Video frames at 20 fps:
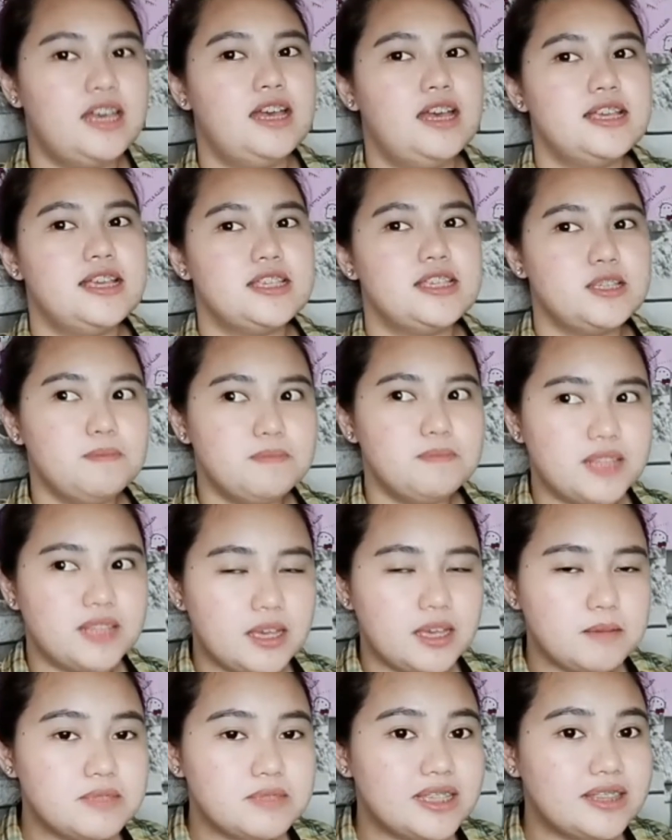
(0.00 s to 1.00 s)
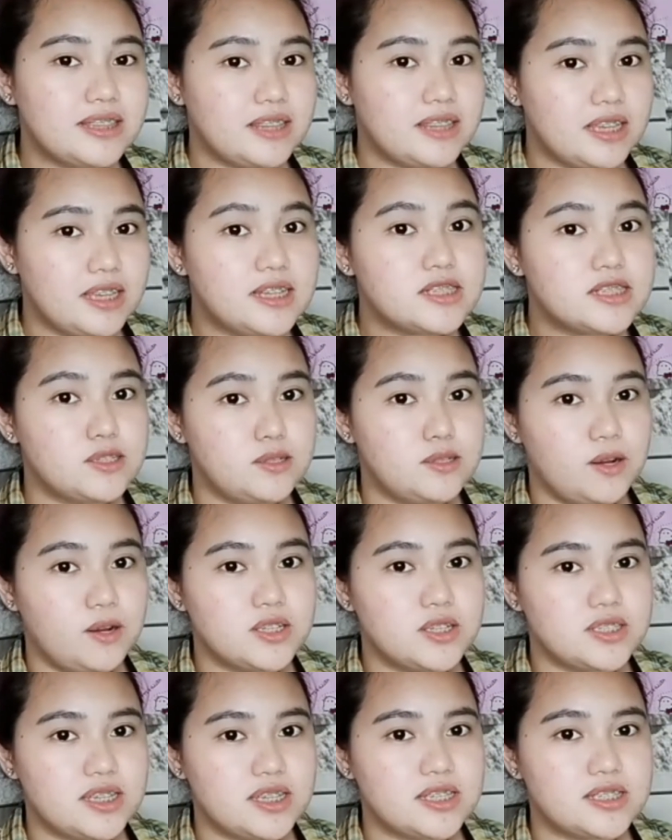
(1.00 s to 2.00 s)
Sometimes, it takes
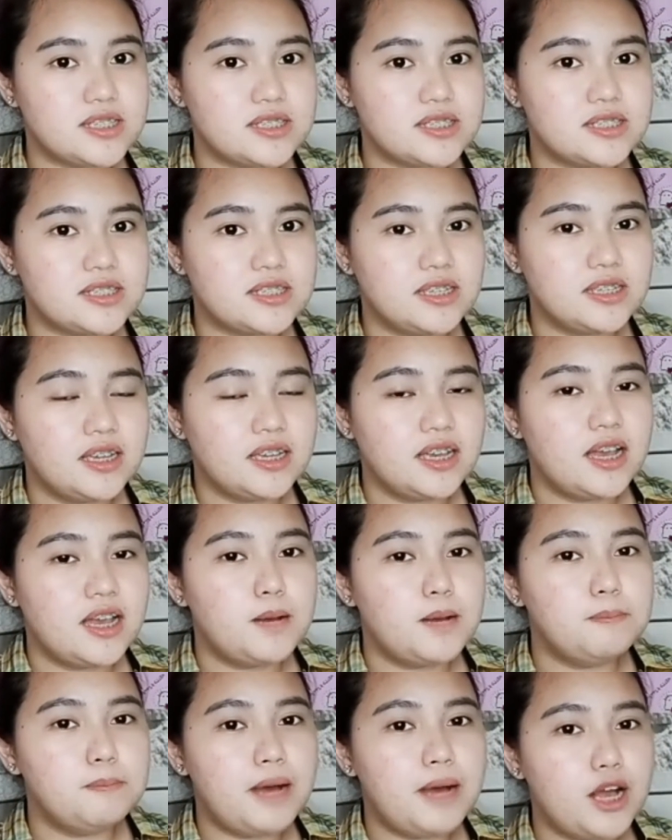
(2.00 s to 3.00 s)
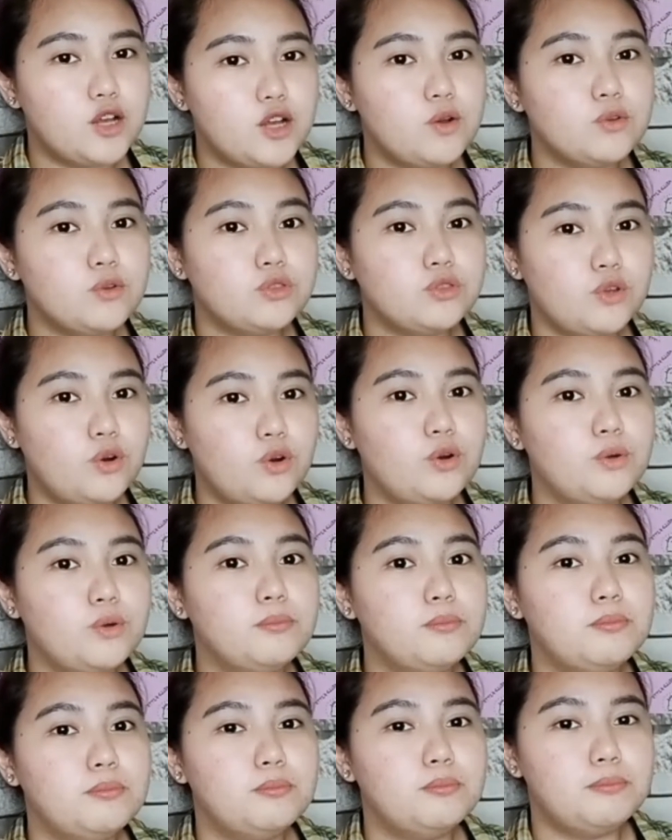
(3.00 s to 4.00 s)
losses bago to
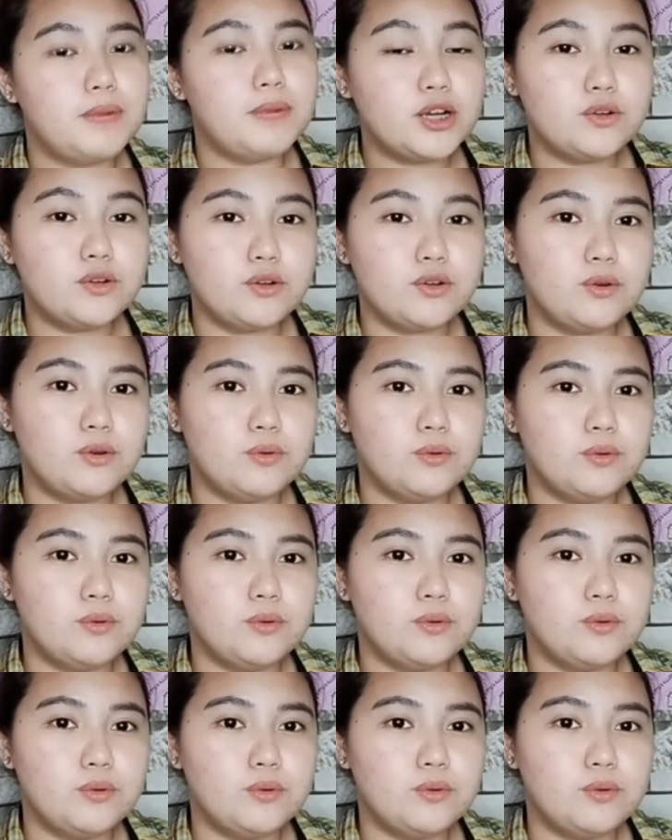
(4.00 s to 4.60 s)
mag-grow.